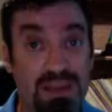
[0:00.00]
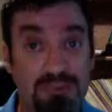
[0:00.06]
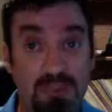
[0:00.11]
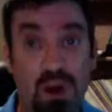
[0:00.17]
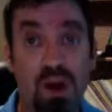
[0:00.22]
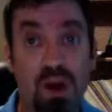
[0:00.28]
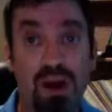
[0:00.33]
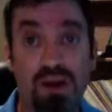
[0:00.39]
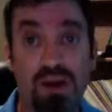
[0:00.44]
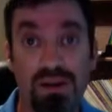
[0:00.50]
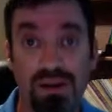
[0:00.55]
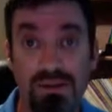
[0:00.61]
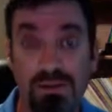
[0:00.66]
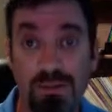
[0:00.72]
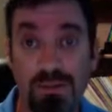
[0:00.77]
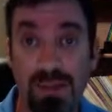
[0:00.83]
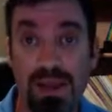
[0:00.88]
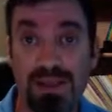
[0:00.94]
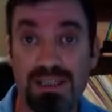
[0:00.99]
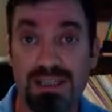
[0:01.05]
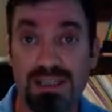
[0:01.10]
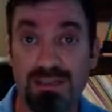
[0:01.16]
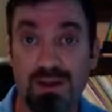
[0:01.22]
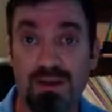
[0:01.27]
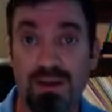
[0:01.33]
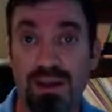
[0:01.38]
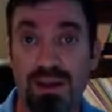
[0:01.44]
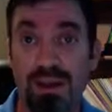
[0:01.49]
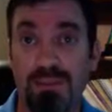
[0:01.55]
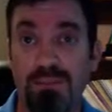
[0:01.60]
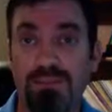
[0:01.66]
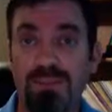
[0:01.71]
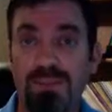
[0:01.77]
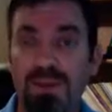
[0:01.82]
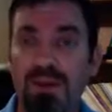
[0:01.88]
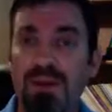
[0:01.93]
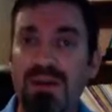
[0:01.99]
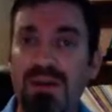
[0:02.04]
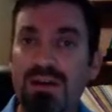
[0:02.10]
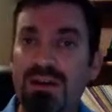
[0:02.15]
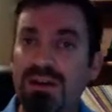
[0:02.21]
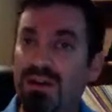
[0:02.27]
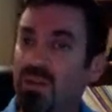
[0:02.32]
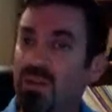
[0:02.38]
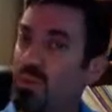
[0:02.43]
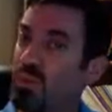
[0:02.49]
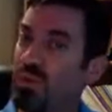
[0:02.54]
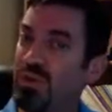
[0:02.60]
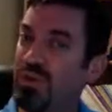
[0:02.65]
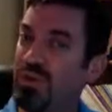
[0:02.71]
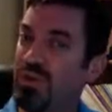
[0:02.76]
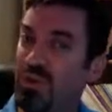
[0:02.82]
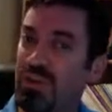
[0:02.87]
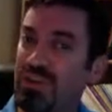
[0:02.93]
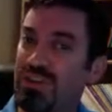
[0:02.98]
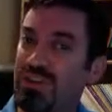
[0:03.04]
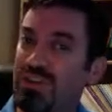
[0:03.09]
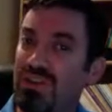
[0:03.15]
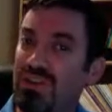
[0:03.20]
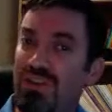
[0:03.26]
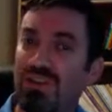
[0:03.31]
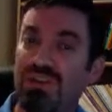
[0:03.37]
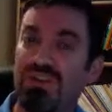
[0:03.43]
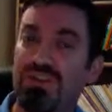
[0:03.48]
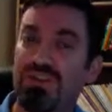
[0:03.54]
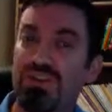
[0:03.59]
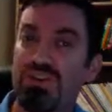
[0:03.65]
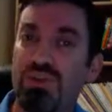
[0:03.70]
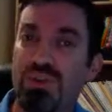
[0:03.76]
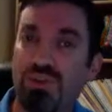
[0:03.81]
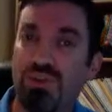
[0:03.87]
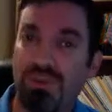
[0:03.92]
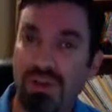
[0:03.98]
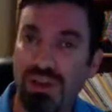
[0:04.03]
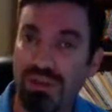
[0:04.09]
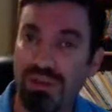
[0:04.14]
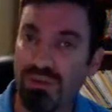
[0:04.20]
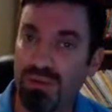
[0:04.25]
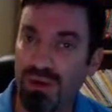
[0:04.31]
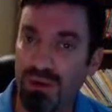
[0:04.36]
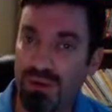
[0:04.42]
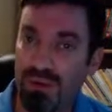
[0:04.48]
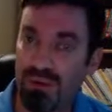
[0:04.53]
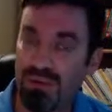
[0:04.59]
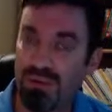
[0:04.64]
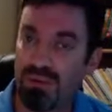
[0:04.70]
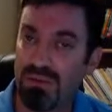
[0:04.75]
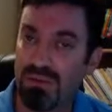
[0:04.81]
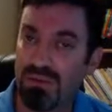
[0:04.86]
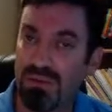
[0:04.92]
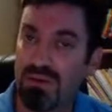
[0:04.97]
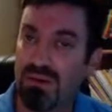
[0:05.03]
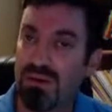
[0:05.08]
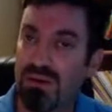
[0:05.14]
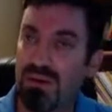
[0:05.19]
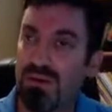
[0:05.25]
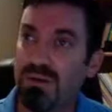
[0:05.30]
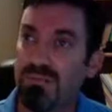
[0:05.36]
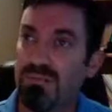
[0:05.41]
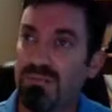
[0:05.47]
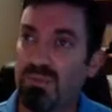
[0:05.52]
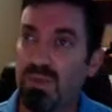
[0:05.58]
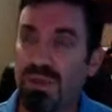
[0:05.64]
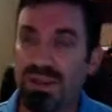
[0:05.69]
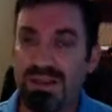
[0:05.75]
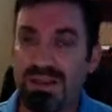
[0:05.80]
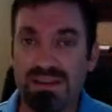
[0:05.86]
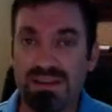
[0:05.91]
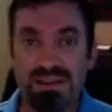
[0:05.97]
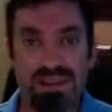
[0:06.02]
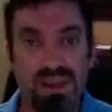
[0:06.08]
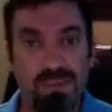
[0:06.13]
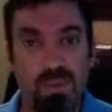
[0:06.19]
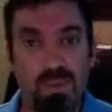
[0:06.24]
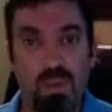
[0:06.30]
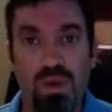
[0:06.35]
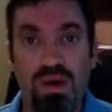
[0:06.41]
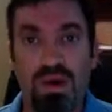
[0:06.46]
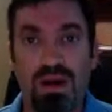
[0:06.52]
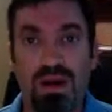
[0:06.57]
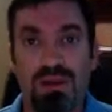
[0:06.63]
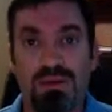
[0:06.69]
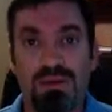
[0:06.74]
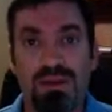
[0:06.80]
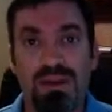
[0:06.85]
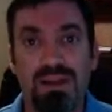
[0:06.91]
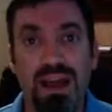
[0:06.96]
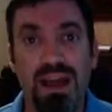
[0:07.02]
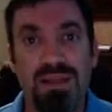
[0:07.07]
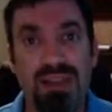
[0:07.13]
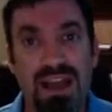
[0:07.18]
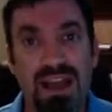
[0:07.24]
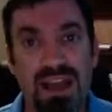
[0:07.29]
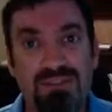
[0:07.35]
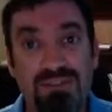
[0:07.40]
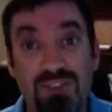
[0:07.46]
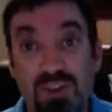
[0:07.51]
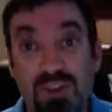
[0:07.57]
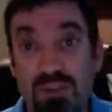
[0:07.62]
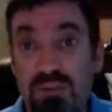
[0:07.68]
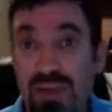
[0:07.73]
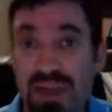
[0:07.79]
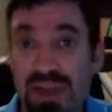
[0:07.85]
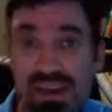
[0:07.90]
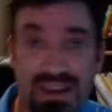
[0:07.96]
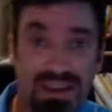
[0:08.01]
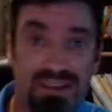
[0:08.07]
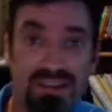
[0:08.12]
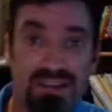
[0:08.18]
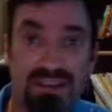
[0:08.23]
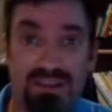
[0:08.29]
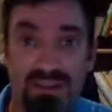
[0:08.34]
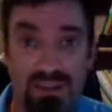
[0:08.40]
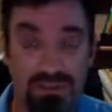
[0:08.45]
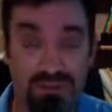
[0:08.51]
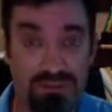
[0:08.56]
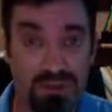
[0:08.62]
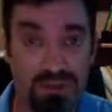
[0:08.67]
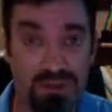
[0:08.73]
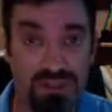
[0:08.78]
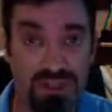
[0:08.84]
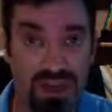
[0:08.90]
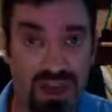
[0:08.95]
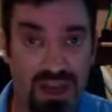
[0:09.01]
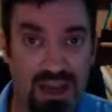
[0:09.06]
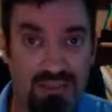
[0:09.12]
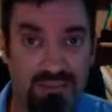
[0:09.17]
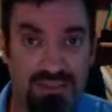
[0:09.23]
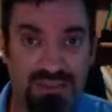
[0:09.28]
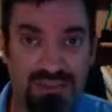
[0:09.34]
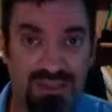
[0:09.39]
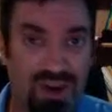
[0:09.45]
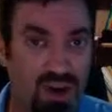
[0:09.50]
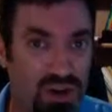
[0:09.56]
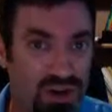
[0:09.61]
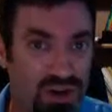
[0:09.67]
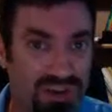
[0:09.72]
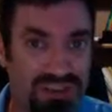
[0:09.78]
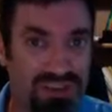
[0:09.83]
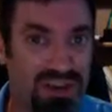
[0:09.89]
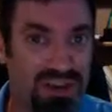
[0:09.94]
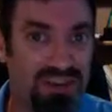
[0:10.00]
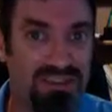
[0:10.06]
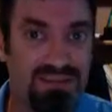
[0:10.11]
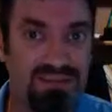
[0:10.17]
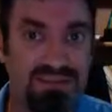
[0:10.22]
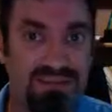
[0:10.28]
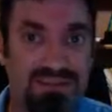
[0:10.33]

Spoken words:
part of the basketball game. Now, when you first learn to shoot a free throw, well, that's step one. And then after you make it the first time, are you done?